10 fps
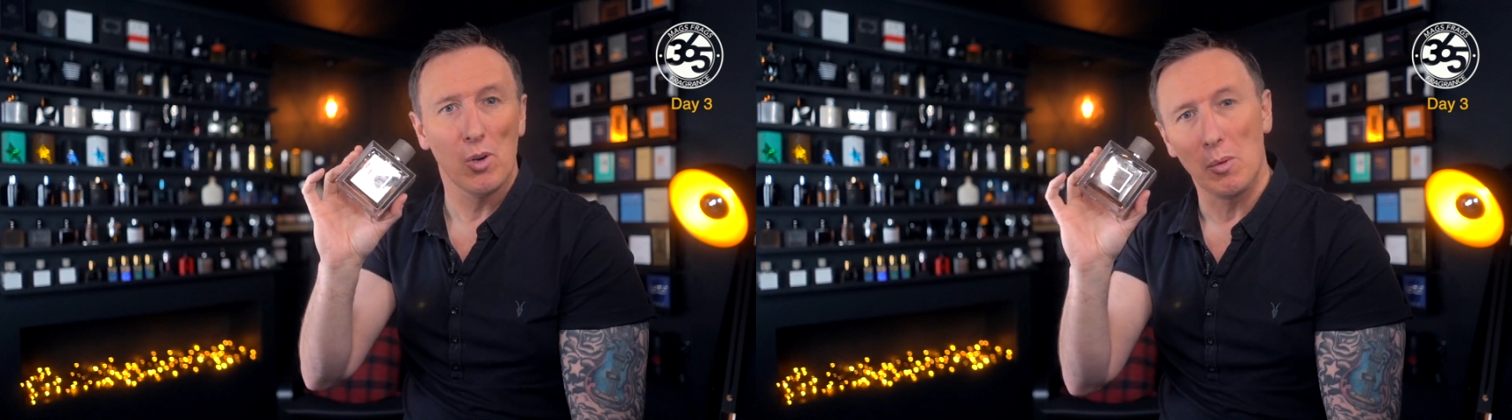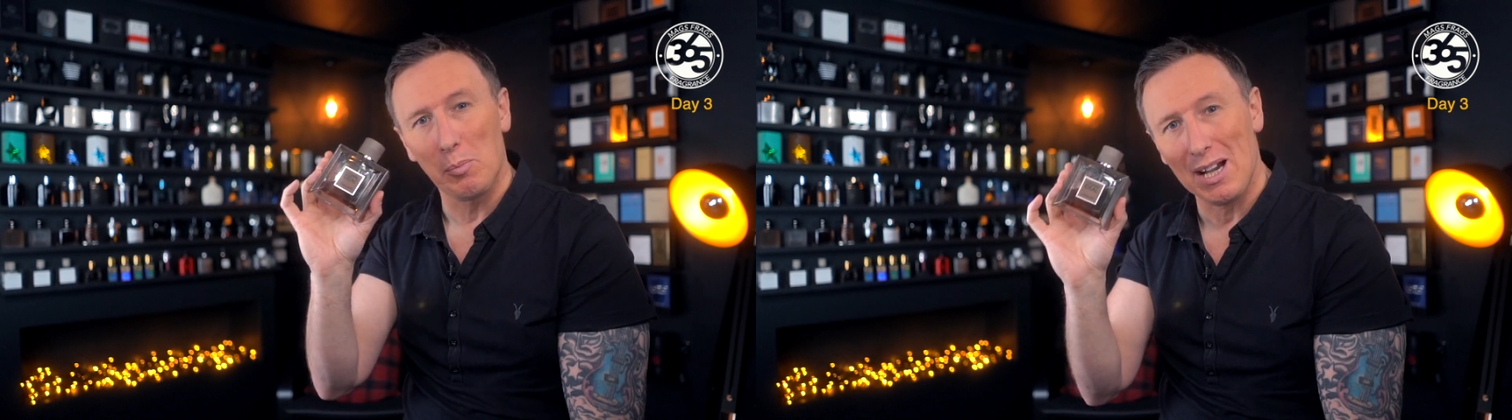
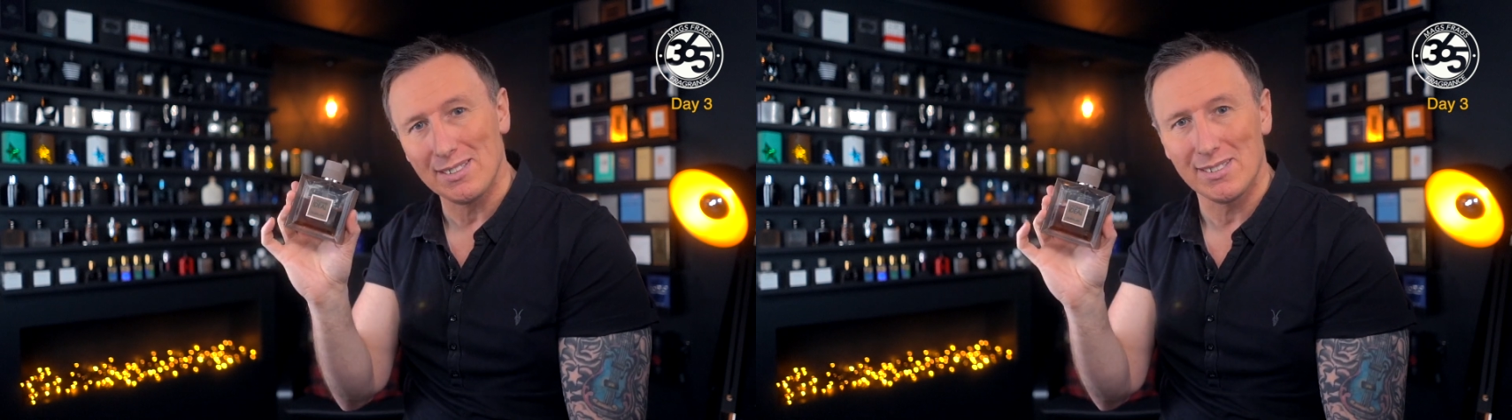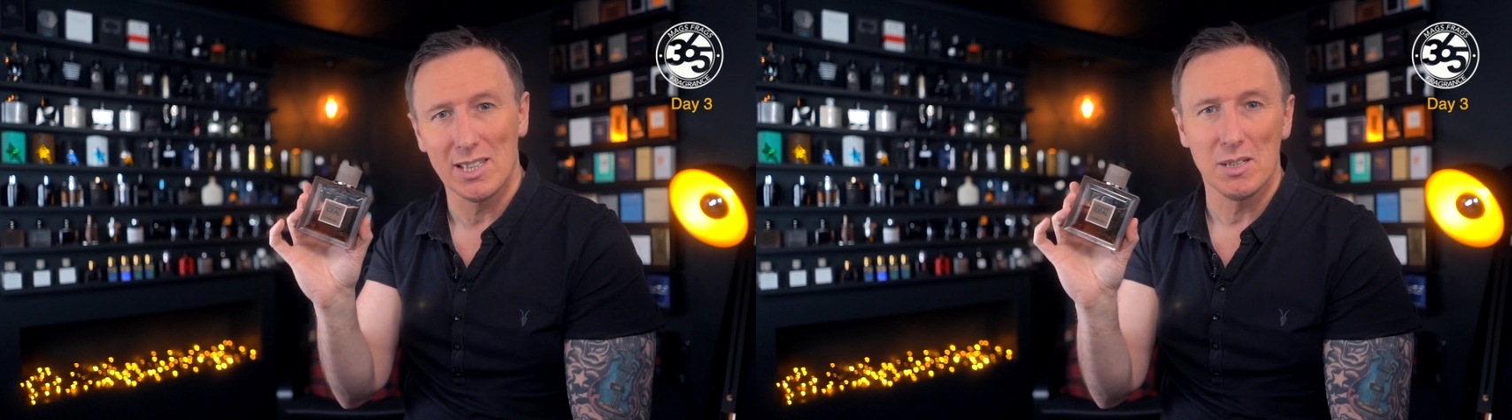walk
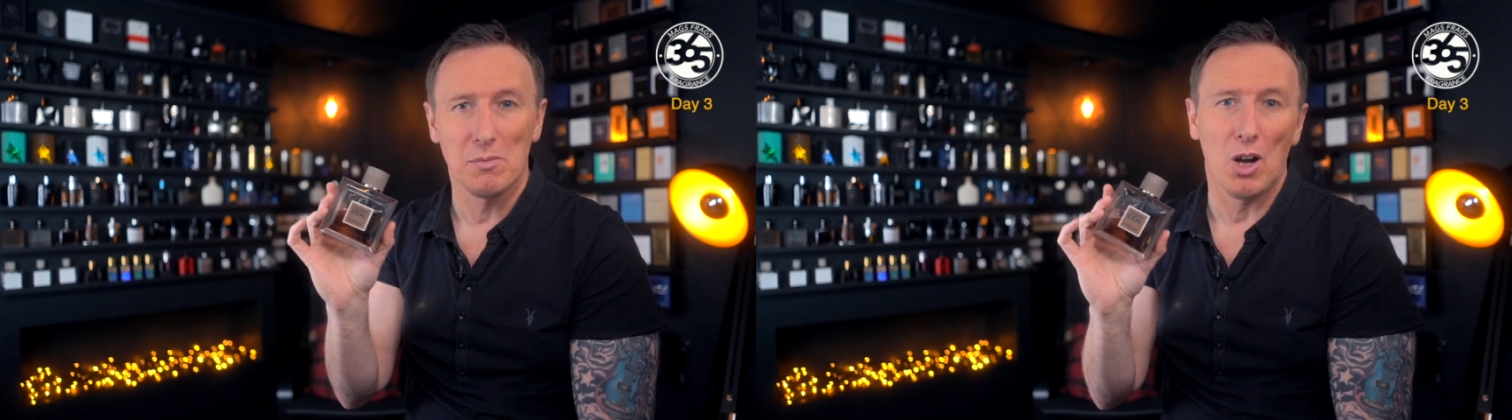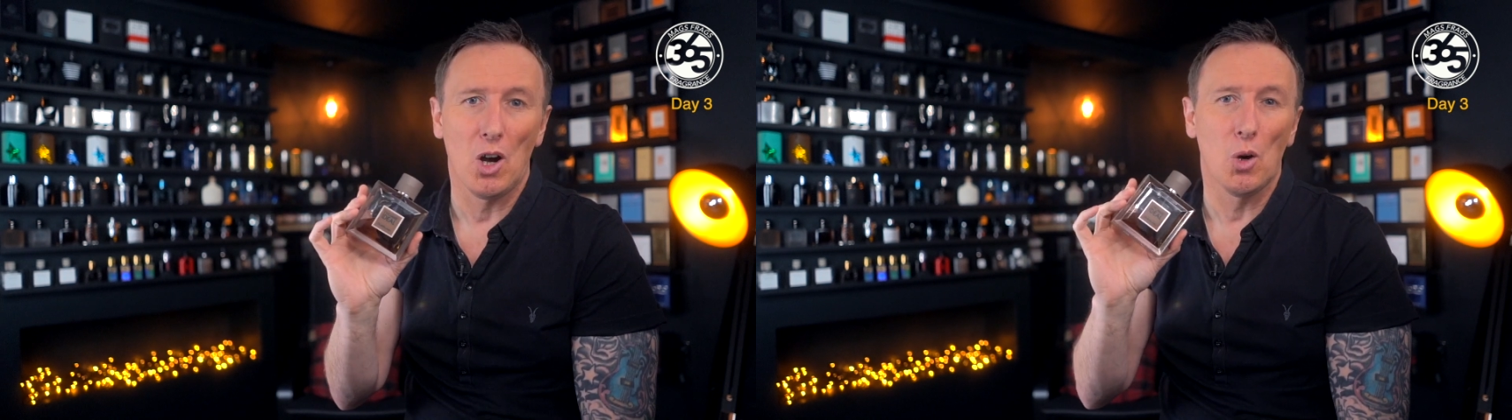past them
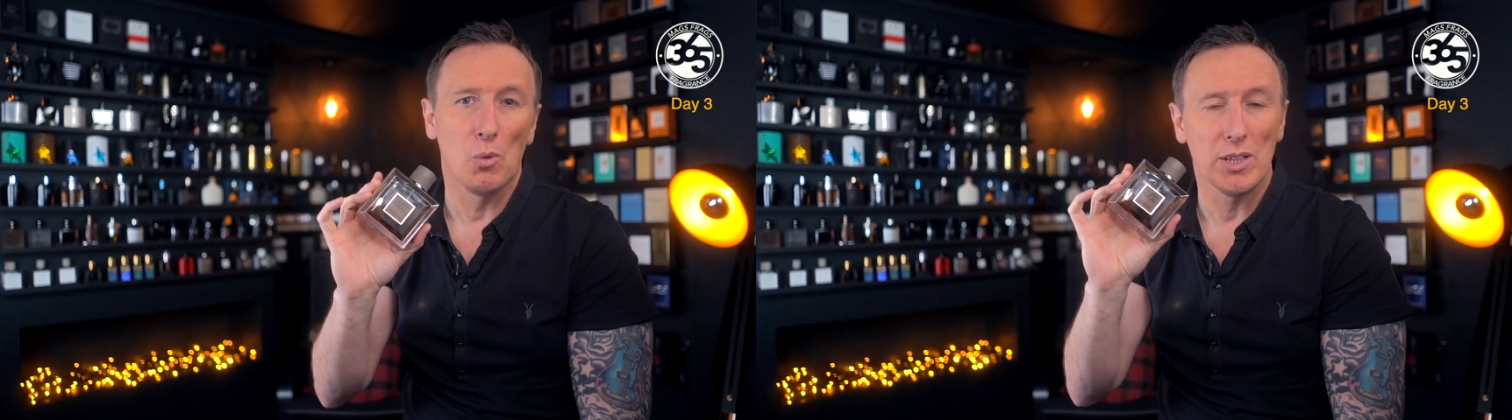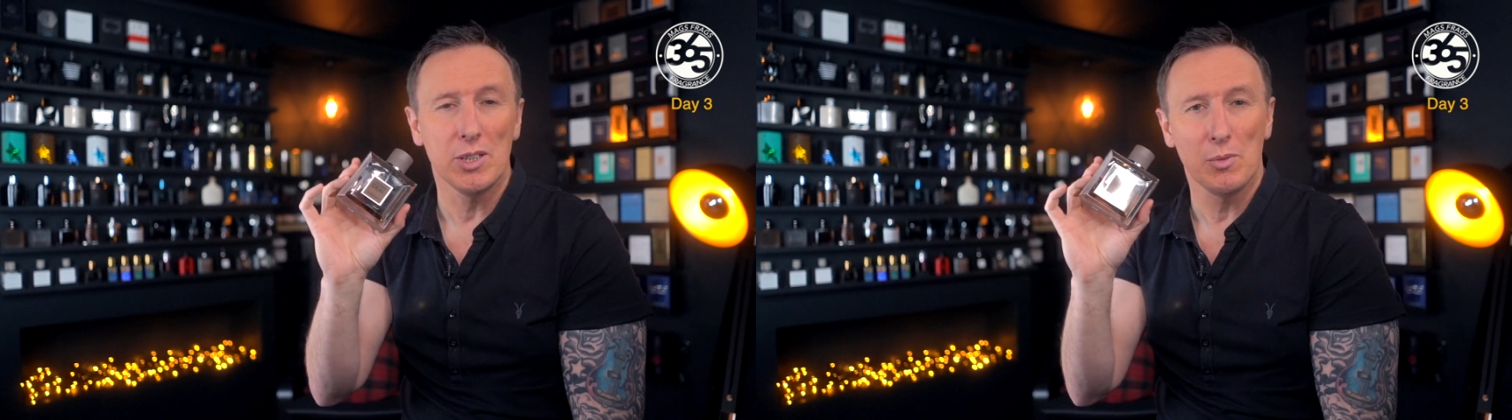or
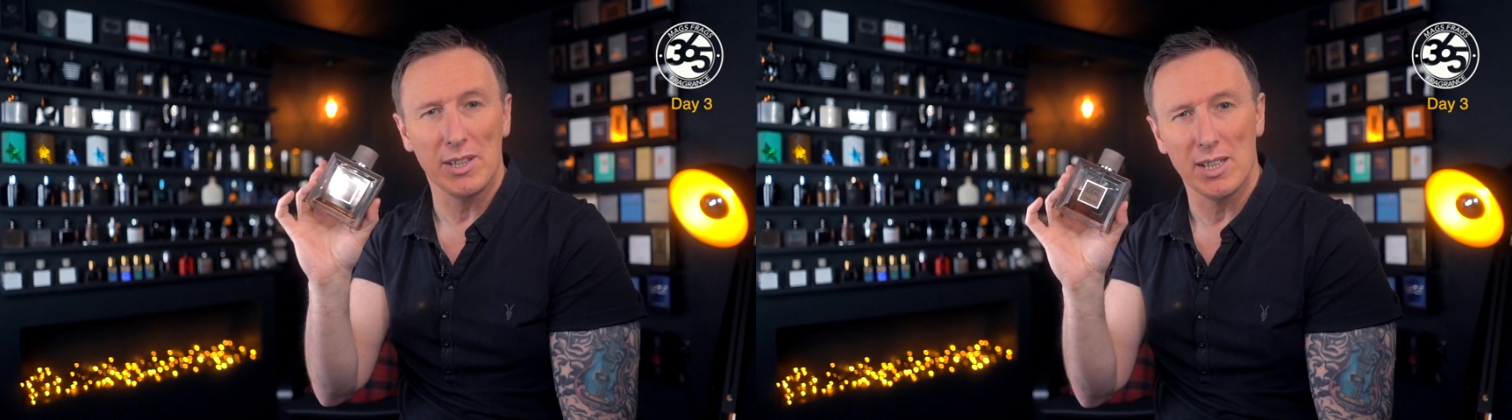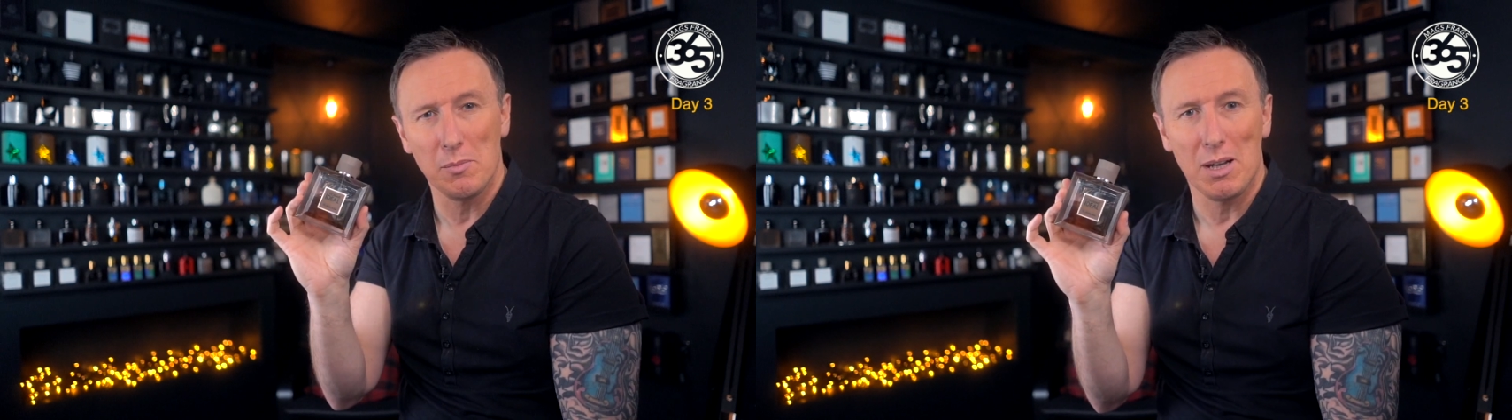when you're
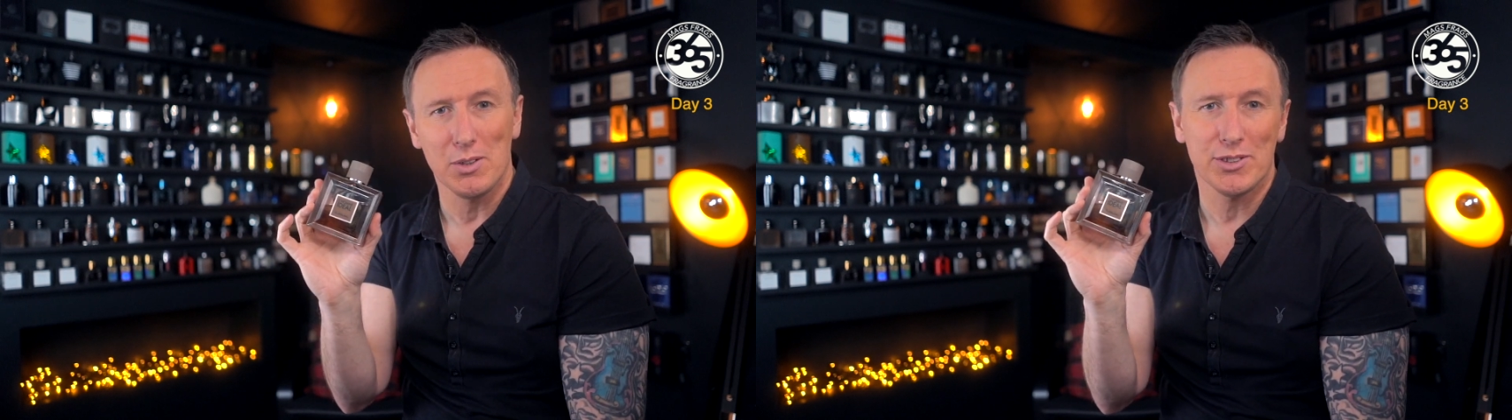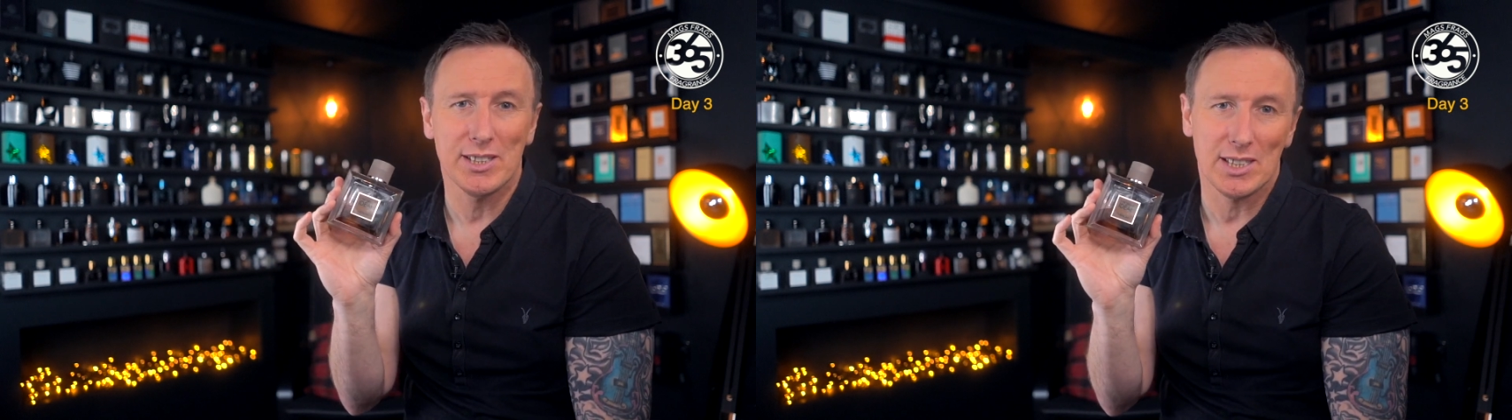within
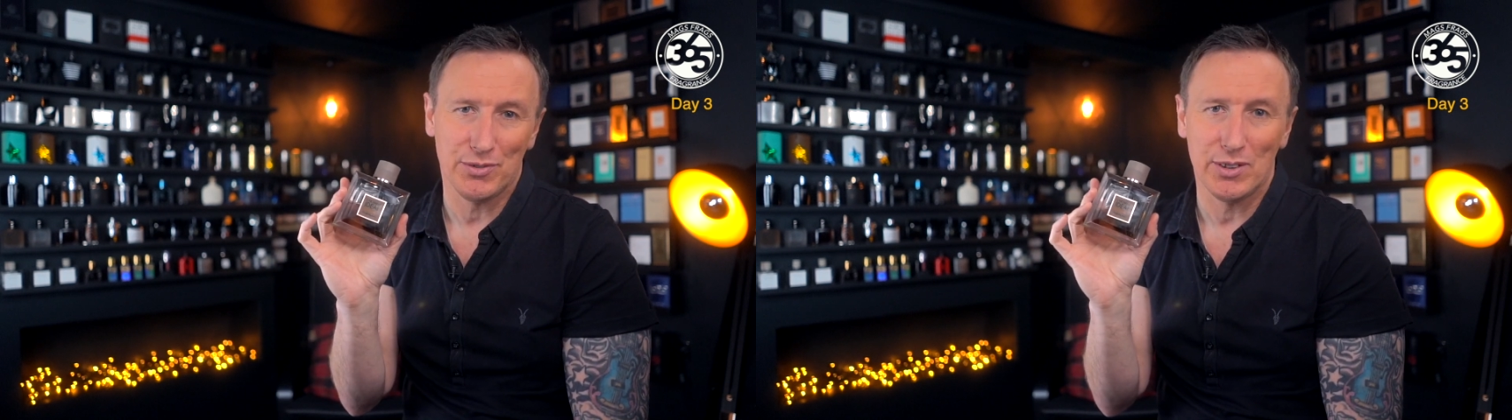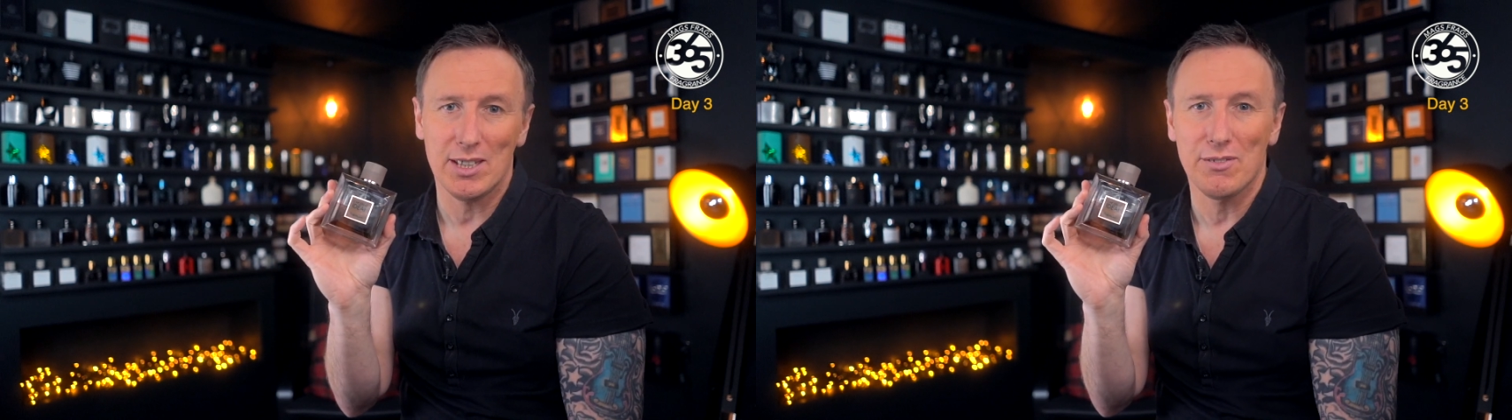about six
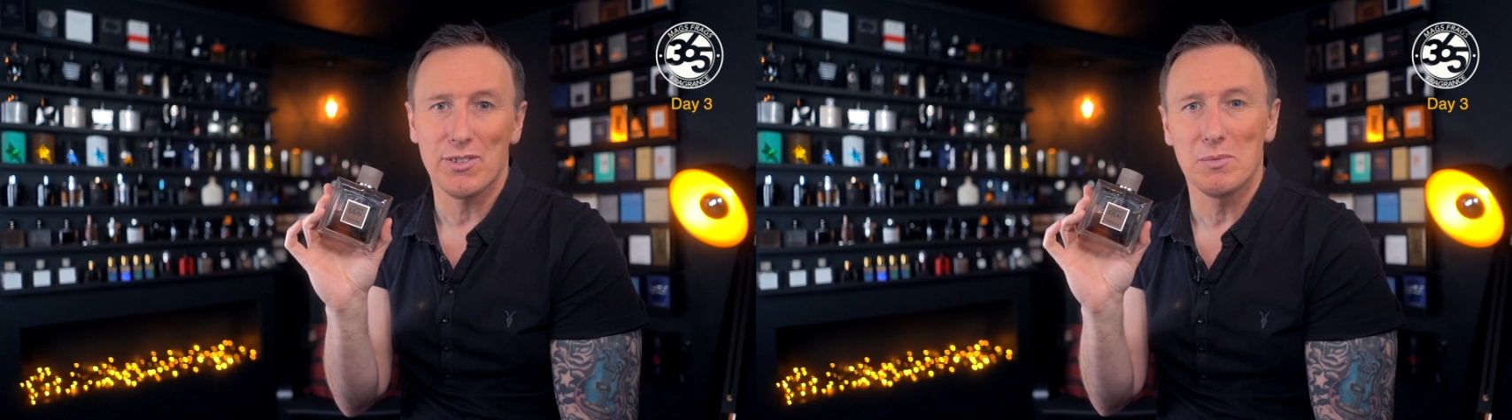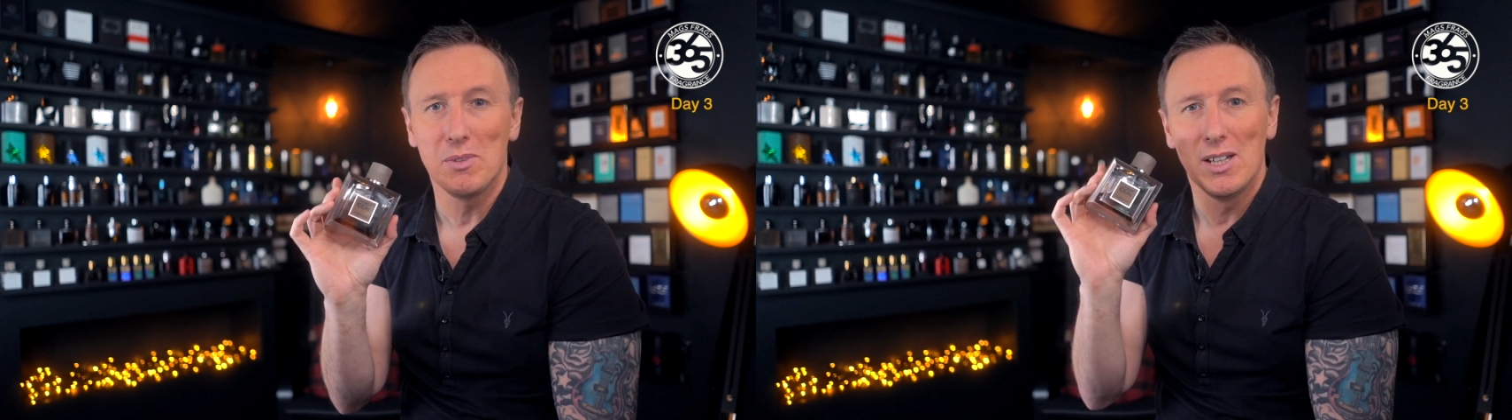feet of
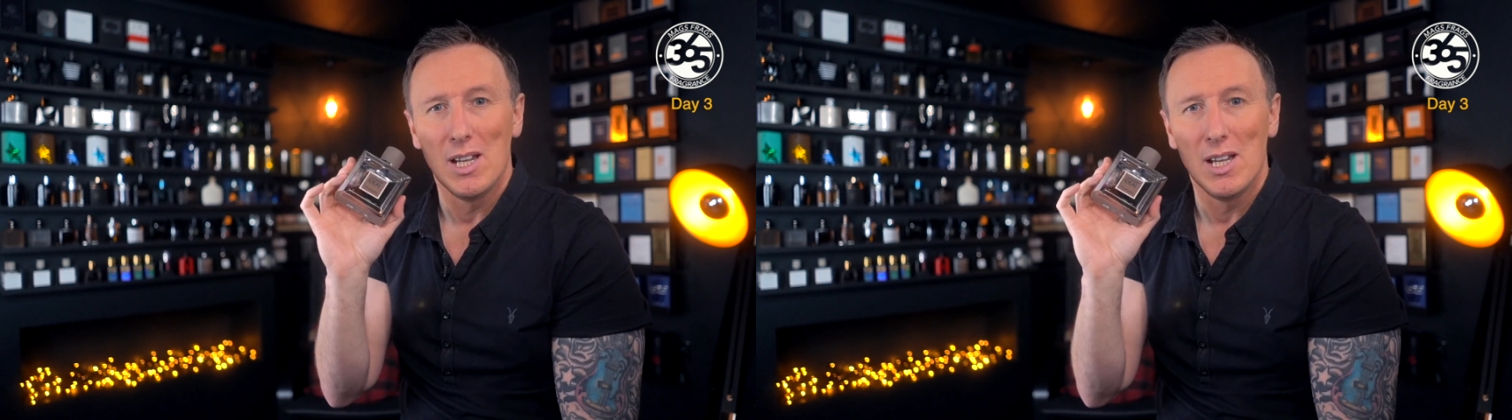them,